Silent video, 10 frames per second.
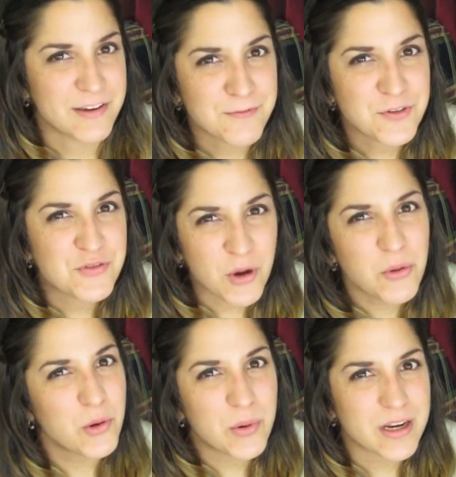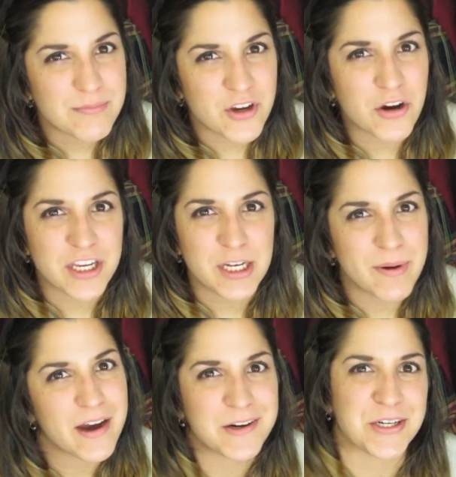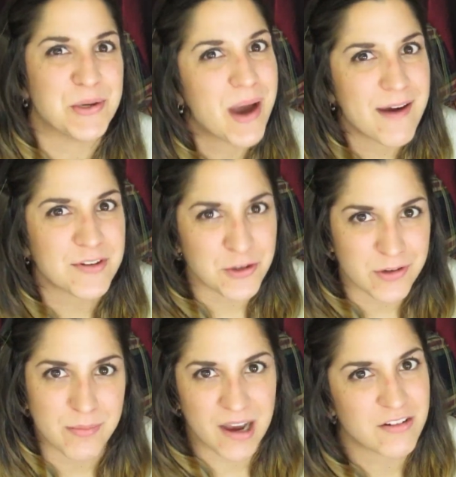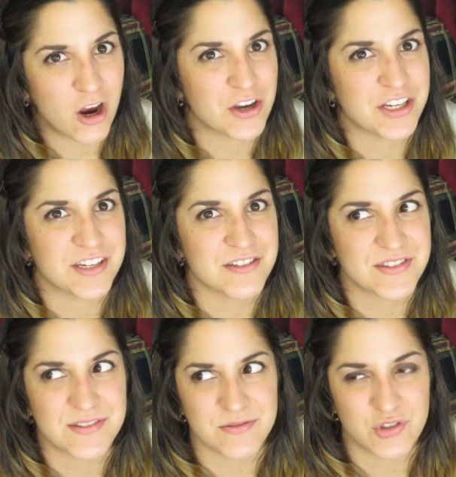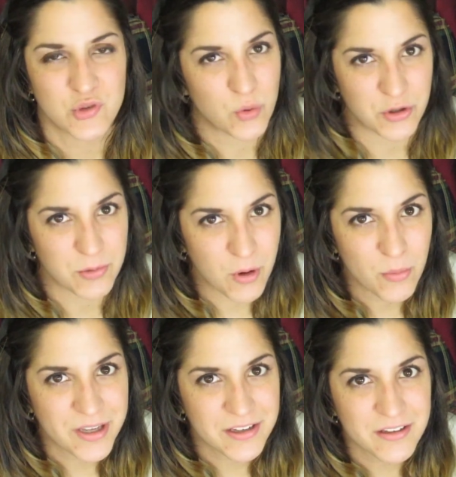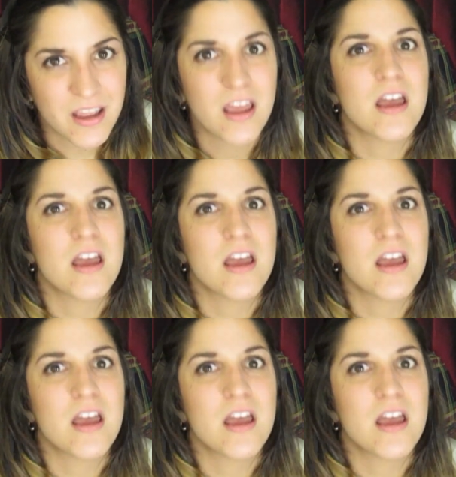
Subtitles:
And if you don't know what I'm talking about, or you haven't heard about Kanye's Twitter moment,